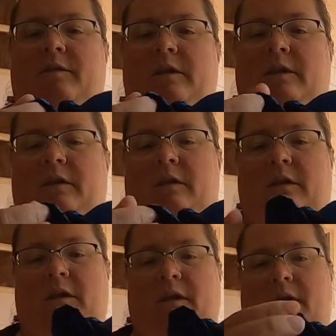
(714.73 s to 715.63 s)
it.
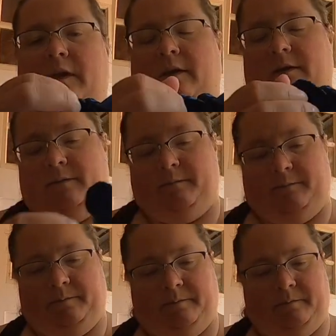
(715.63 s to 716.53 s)
You
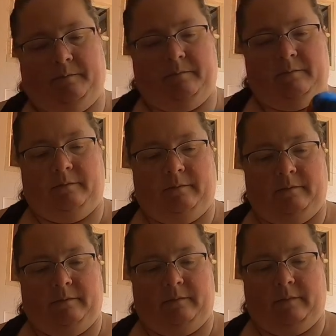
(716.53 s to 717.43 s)

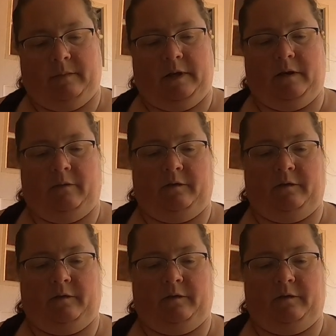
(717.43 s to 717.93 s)
know,